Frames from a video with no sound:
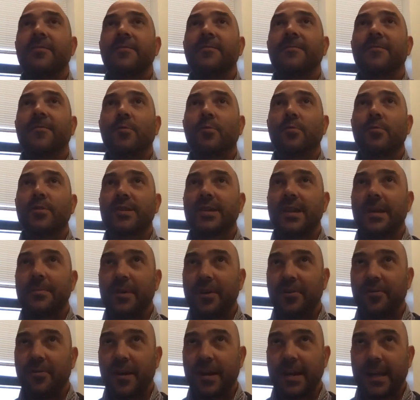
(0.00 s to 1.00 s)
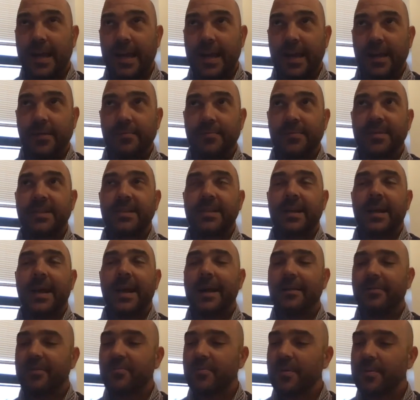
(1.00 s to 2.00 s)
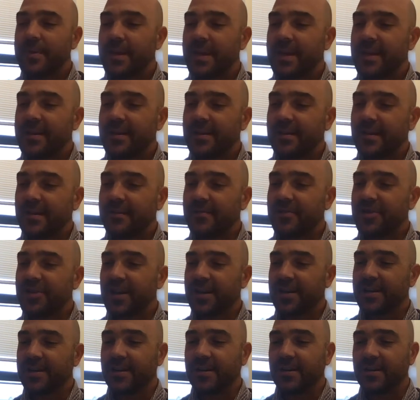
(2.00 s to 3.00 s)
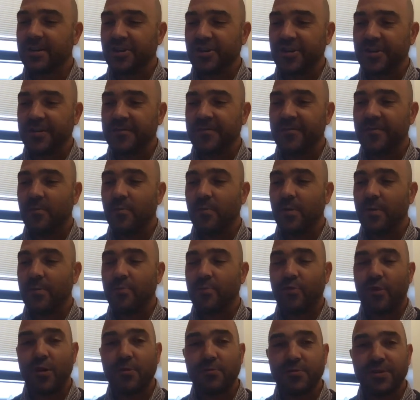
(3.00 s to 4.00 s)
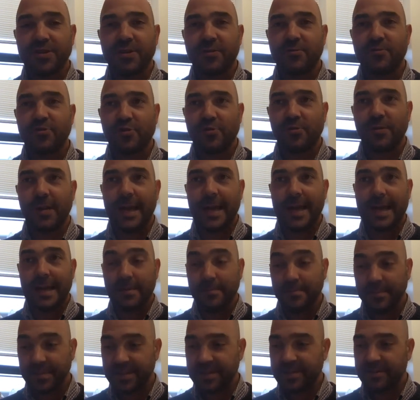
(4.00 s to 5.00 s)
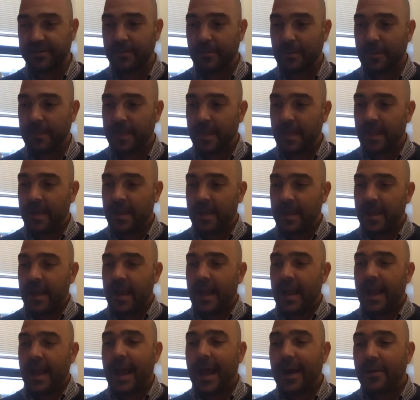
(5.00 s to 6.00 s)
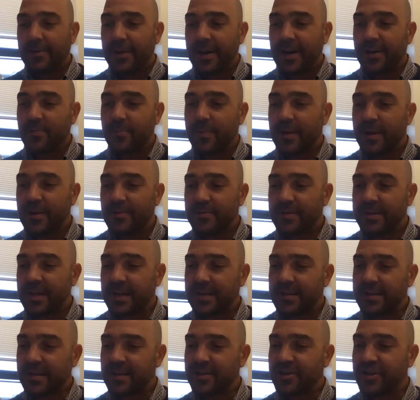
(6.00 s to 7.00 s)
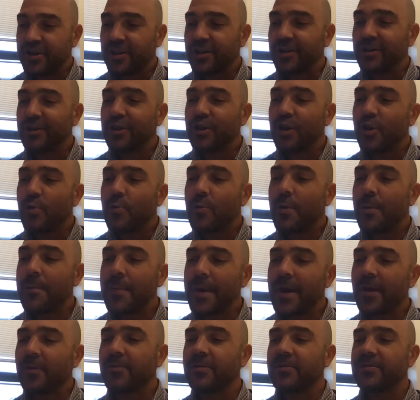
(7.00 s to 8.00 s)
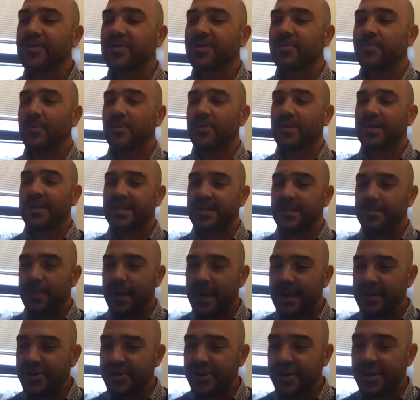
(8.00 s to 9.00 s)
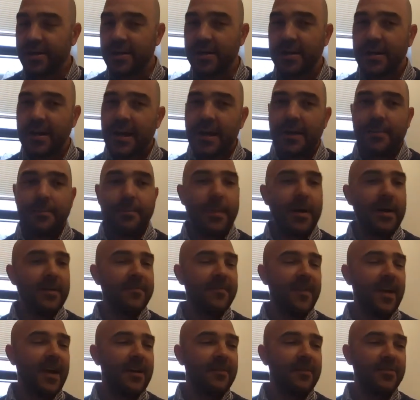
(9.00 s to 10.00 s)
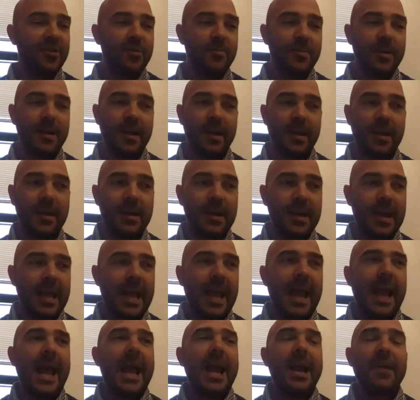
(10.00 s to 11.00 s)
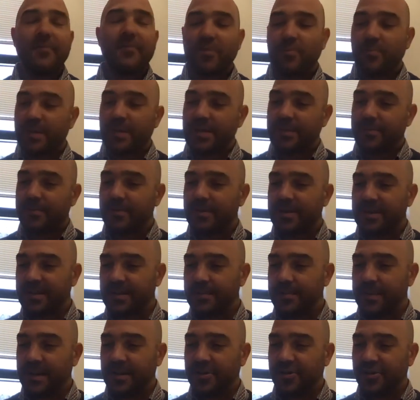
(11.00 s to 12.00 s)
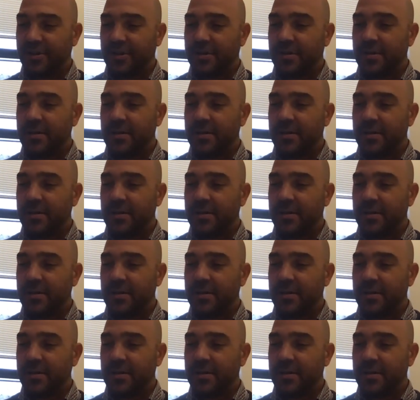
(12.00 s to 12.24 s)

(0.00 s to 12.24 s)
for democratic aims? How can we begin to leverage technology for pro-social aims? How can we use technology to lower barriers to participation by valuing everyone's participation,